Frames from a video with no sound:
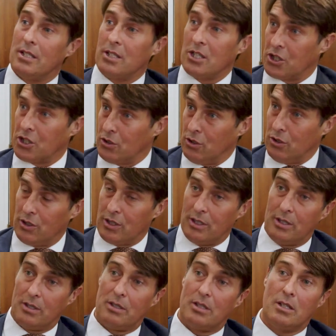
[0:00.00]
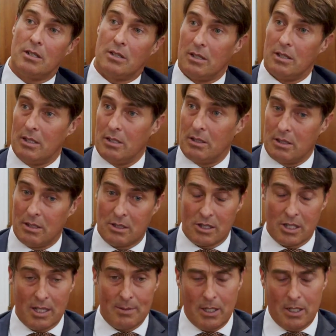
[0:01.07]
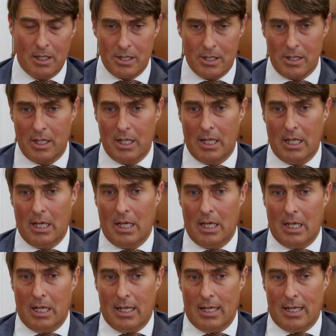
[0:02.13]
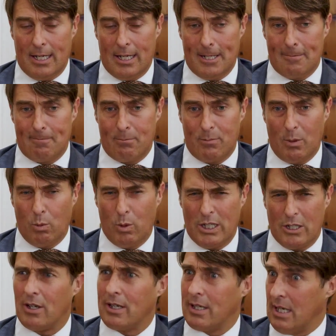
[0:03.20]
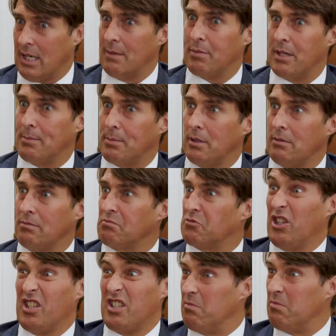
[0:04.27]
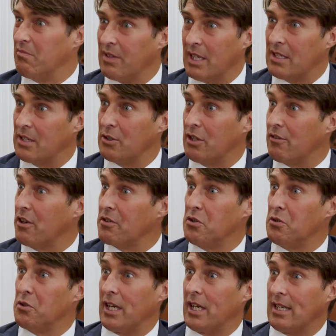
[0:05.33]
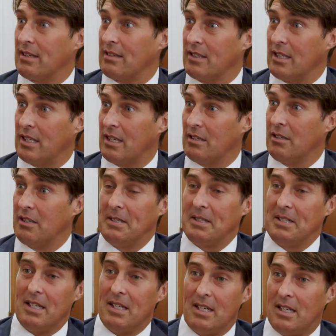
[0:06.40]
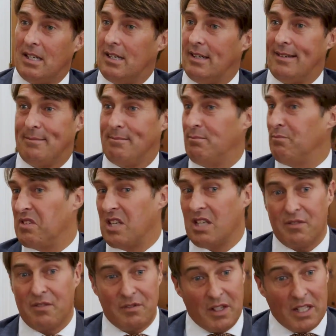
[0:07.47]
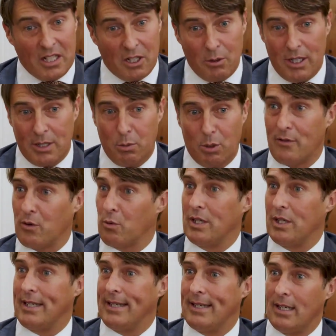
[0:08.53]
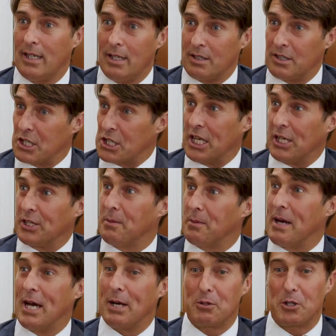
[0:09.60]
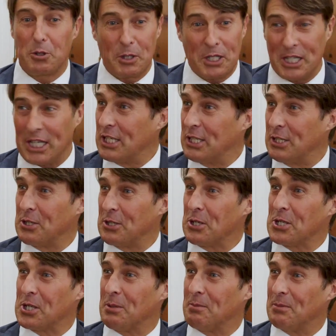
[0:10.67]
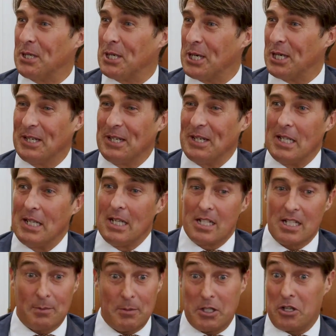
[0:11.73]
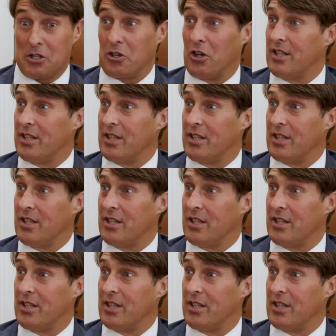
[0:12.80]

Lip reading: and assured and stabilised. We try to let people try them. They do their own talking, sure. You know. 10, 15 quid, whatever we discount them at. I'm sure we can get you something to try